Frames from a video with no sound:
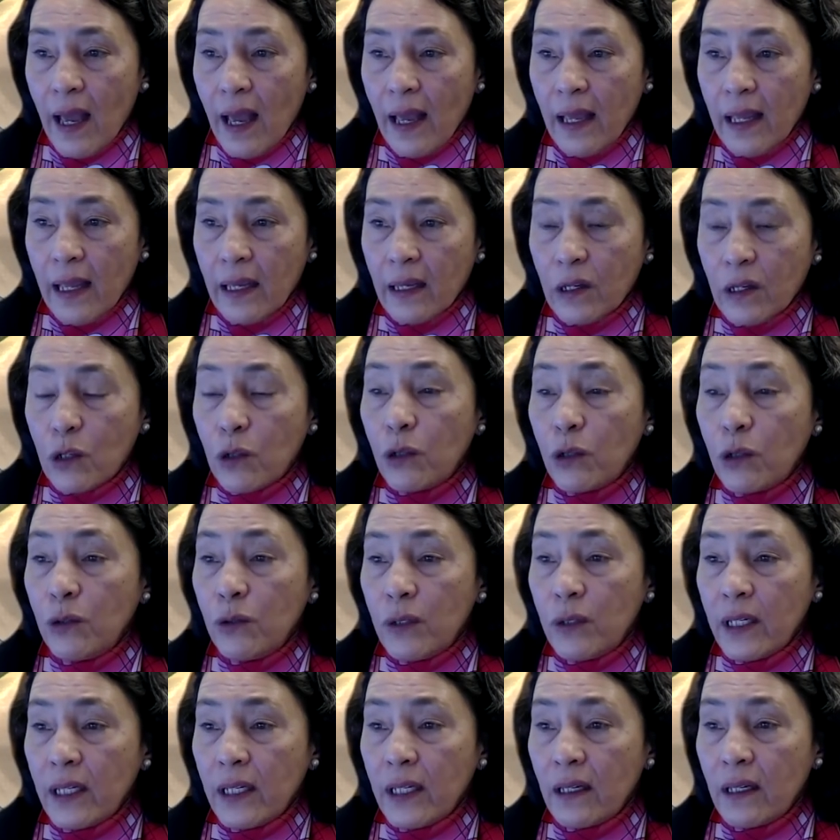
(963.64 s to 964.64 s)

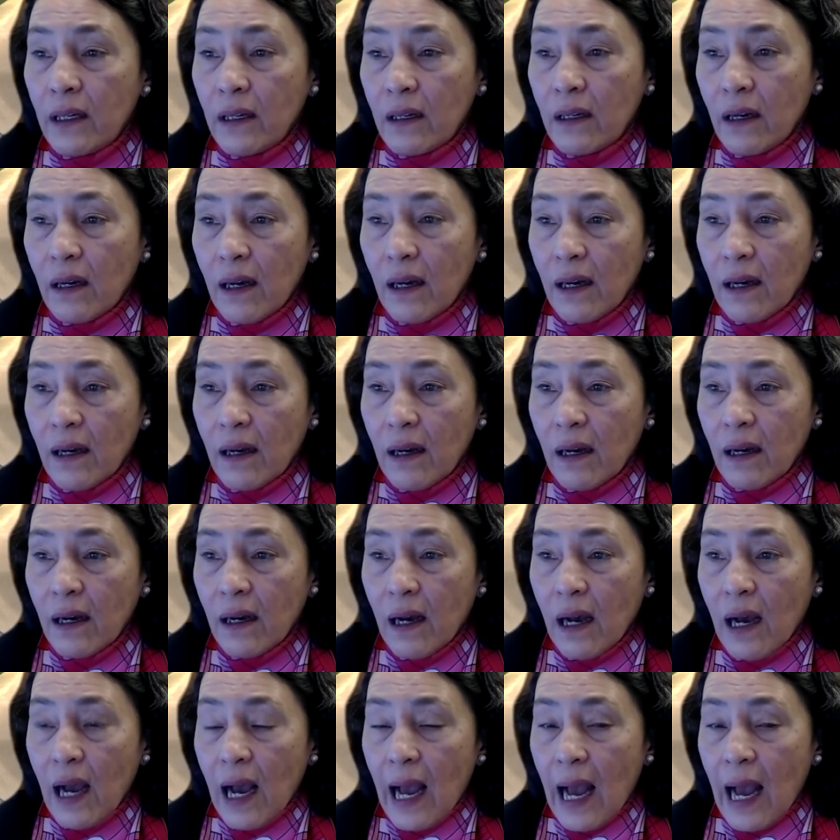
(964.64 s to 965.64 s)
including
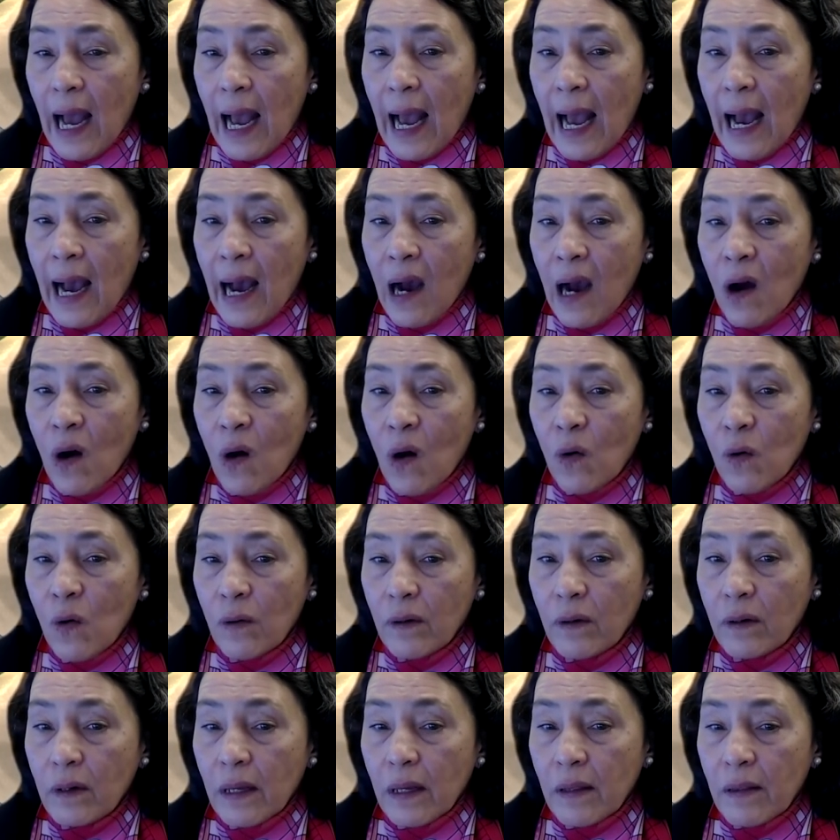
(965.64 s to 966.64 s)
how
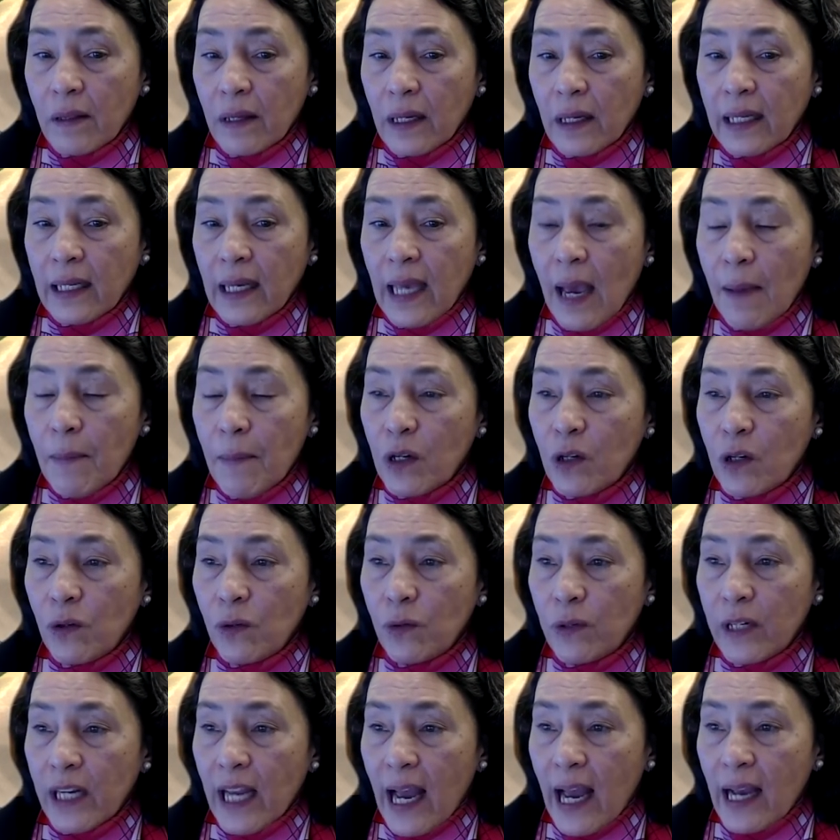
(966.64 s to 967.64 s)
chemical
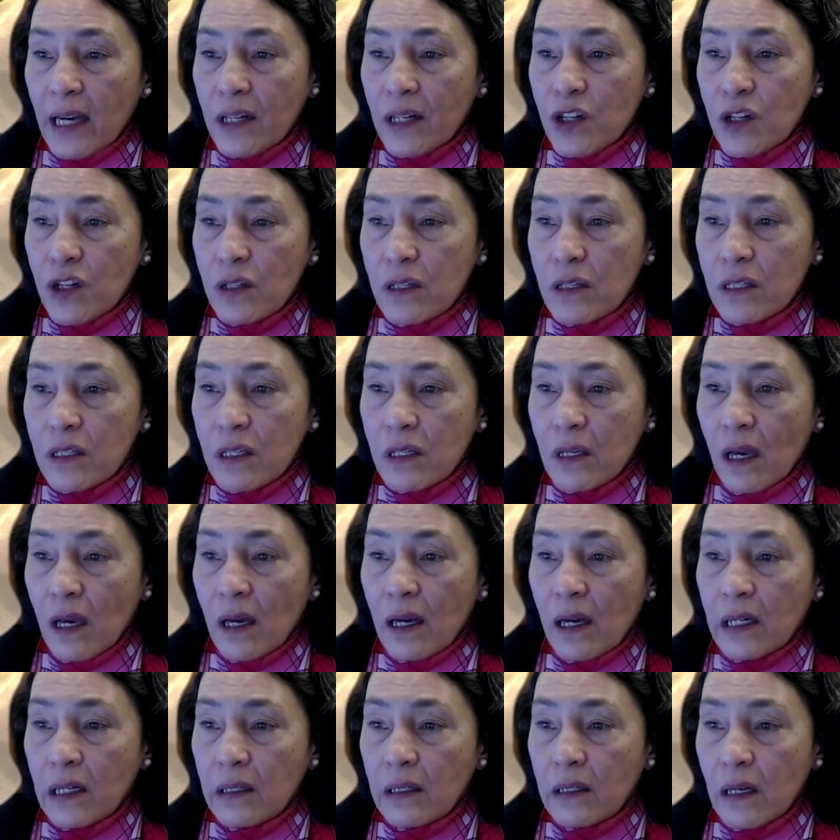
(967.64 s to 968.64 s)
reactions
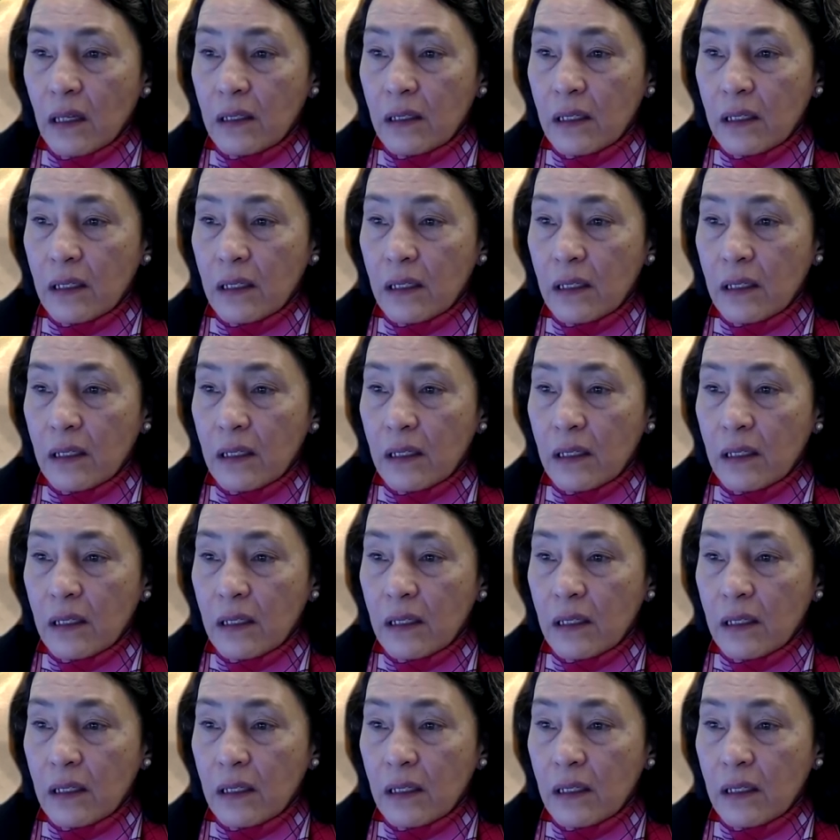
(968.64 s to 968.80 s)
uh,